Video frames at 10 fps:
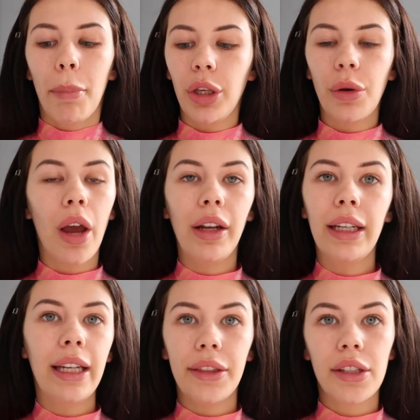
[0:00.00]
but you only
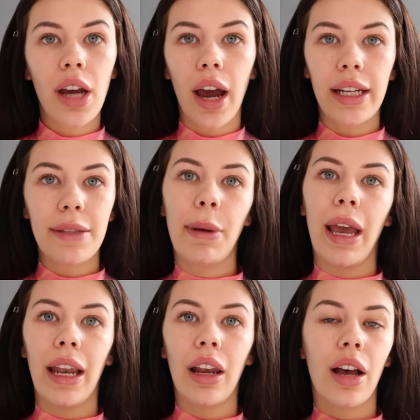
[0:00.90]
need the tiniest bit.
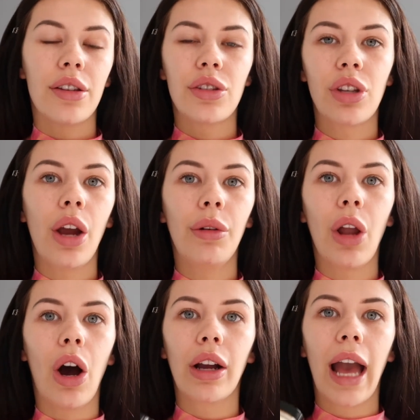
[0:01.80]
It lasts so
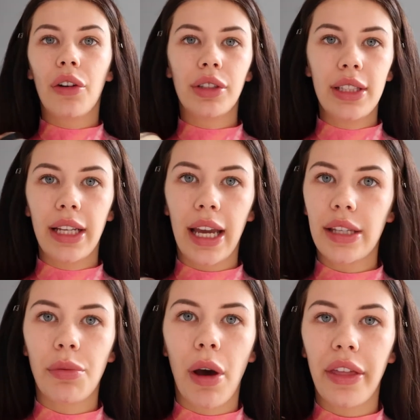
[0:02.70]
long. Honestly, it
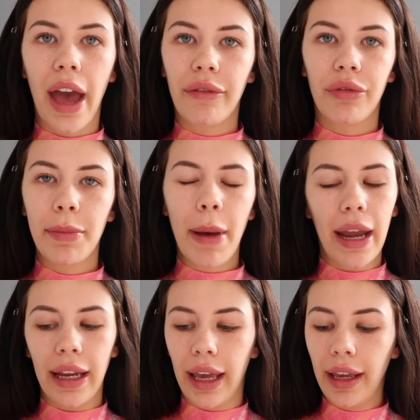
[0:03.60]
is worth every
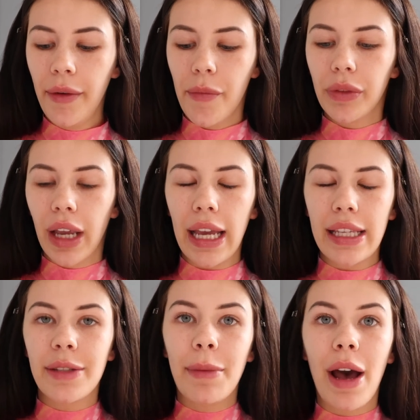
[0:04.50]
penny.
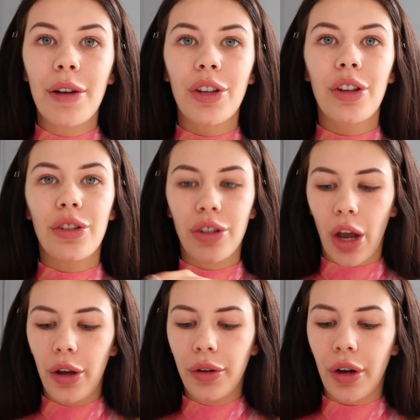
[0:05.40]
It smells
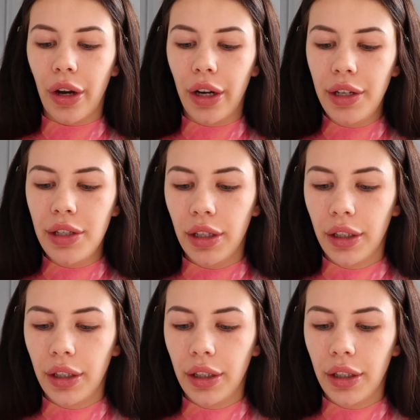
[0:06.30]
so good.